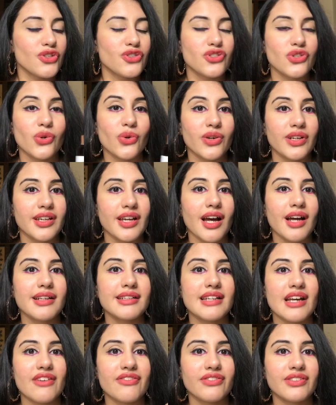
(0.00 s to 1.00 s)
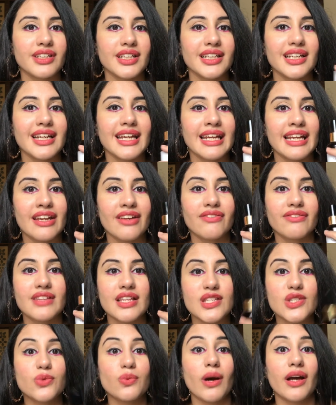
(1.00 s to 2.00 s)
So yeah, definitely give
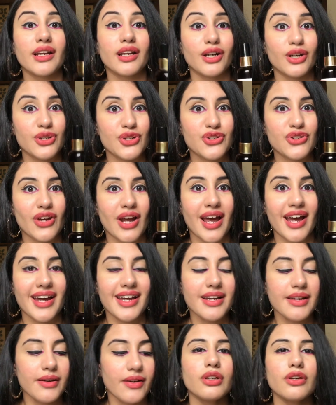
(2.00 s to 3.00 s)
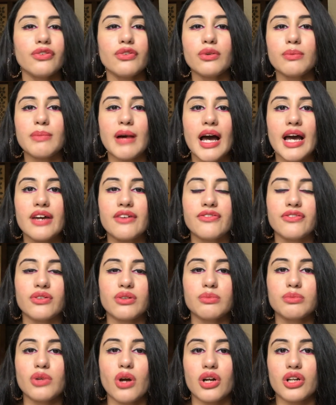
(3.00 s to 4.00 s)
this one a try. If you buy
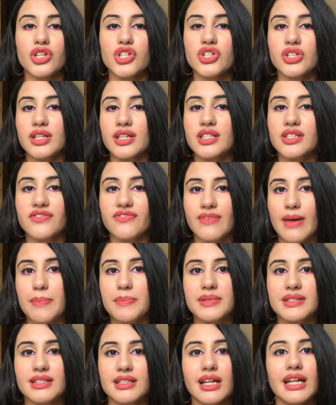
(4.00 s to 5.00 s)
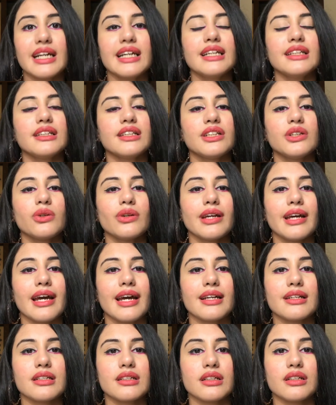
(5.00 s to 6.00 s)
from Dr. Sheth's website, you
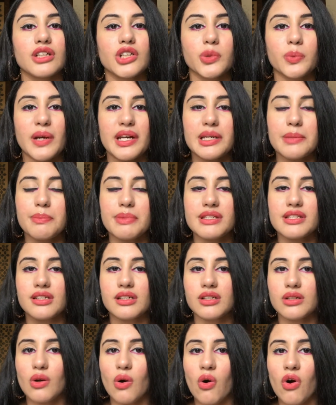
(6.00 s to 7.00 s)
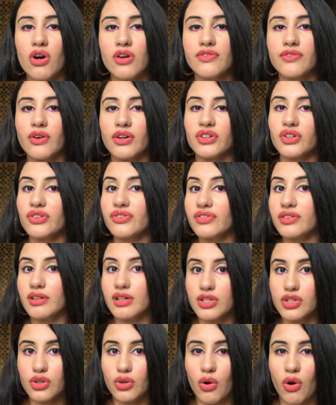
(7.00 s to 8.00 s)
get a 20% off on your
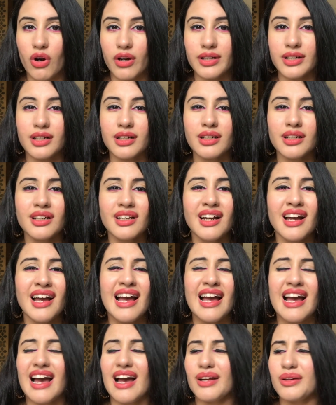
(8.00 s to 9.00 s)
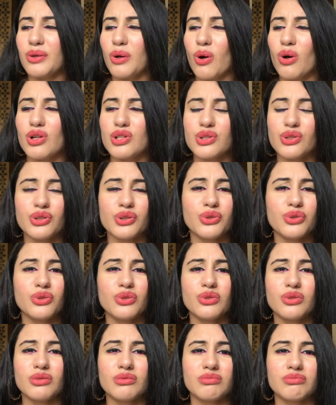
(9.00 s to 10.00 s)
first order. And also, you
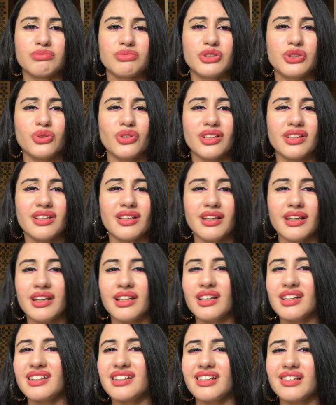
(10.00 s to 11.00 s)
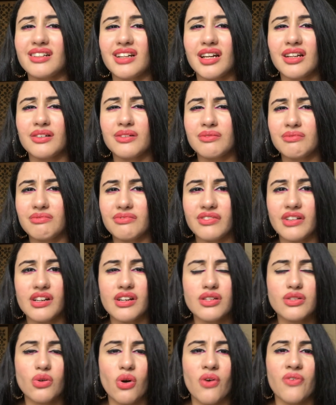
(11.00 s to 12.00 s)
know, during the year they run
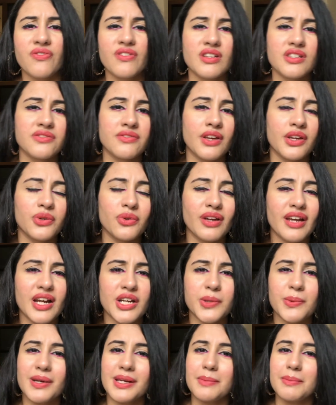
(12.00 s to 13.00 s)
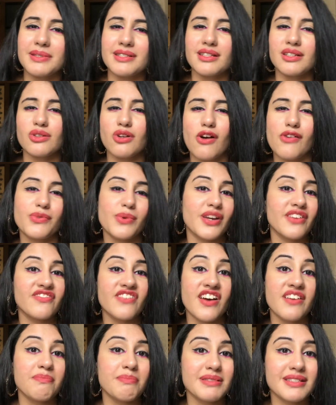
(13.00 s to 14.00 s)
various offers where you get 20% off,
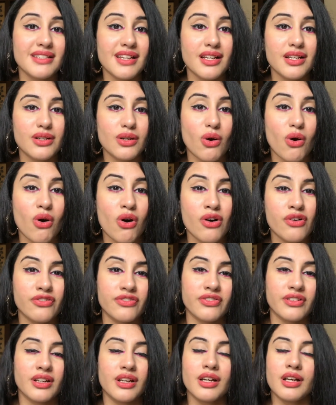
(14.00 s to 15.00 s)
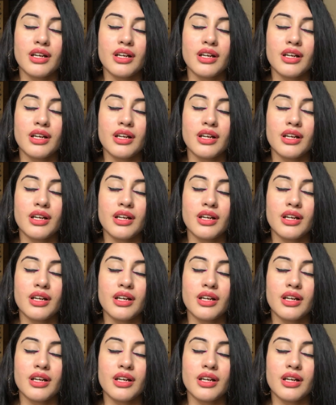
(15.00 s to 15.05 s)
25% off.